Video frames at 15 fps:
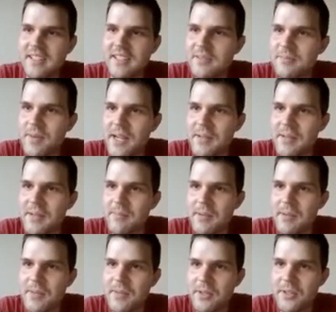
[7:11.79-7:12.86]
my, my
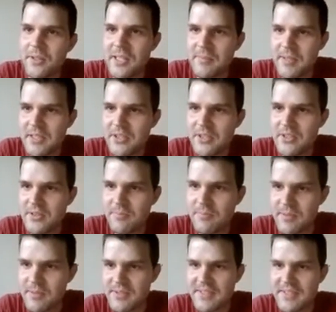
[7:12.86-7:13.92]
mirror image,
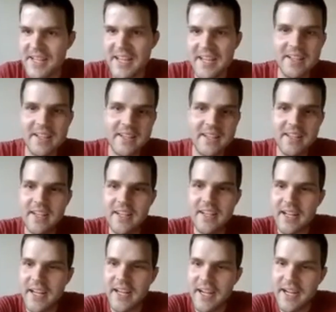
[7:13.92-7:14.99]
people say,
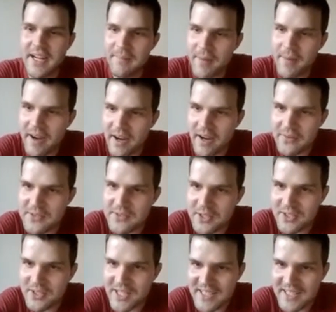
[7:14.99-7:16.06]
um, mm-hmm. after
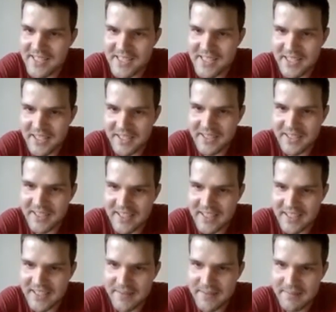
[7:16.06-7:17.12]
collecting
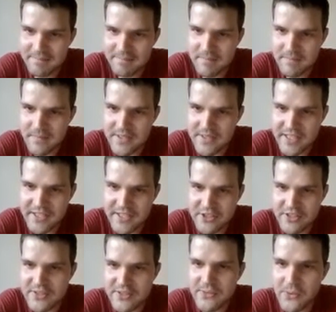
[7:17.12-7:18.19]
um,
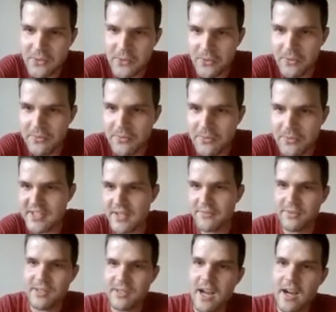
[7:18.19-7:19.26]
signatures for, for
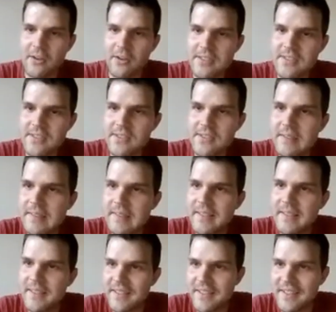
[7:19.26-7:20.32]
several hours
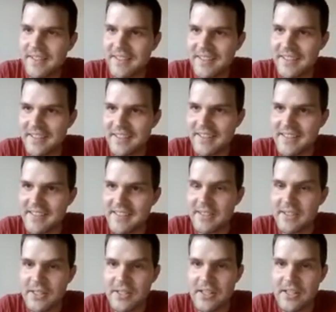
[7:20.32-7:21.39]
in, in these
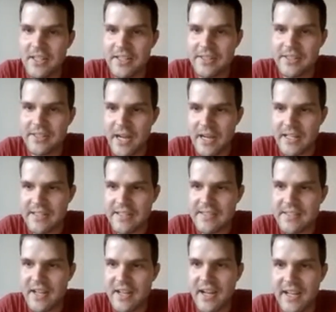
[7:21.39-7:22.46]
little
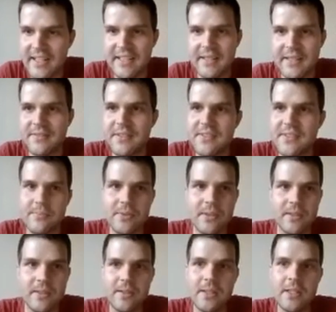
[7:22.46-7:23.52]
nice, highly
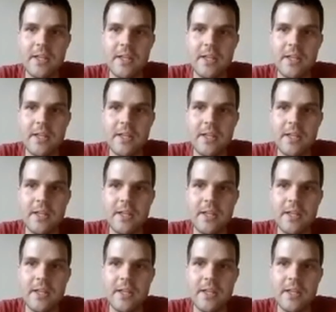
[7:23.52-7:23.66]
visible